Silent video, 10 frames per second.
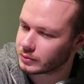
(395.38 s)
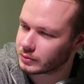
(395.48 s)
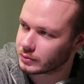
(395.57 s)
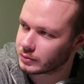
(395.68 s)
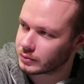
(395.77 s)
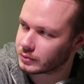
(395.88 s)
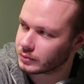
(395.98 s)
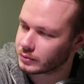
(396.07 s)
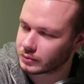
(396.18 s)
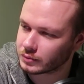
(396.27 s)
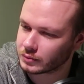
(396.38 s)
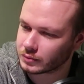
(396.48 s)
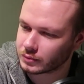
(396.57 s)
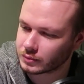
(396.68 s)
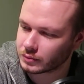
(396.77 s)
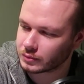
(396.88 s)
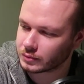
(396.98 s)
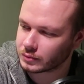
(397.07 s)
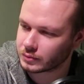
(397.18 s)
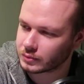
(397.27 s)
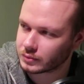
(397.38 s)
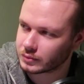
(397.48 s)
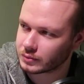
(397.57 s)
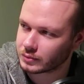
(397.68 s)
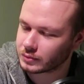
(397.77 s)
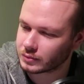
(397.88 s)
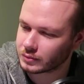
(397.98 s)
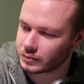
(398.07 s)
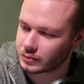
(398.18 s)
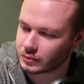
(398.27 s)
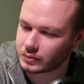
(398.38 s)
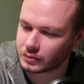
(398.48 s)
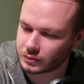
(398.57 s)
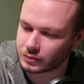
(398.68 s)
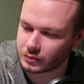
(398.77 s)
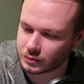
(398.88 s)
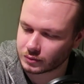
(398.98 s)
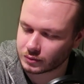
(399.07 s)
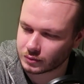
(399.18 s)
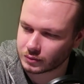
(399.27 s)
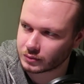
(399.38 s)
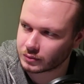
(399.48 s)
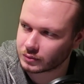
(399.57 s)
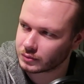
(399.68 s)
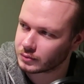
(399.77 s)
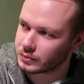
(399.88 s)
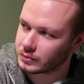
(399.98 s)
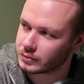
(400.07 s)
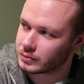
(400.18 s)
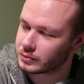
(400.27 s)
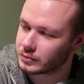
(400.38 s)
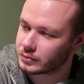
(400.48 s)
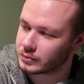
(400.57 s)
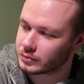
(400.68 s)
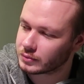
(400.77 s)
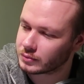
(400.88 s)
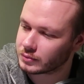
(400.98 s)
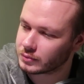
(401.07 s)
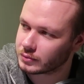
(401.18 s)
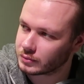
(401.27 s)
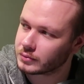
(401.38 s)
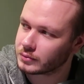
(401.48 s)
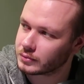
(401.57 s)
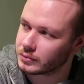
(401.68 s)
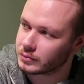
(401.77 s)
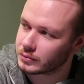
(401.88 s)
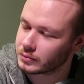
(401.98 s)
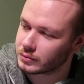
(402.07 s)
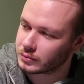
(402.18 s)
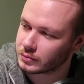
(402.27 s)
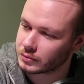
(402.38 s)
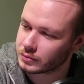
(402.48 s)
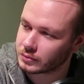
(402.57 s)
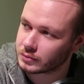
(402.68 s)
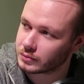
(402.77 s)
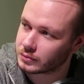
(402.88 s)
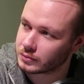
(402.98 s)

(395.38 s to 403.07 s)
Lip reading: The person shown says nothing.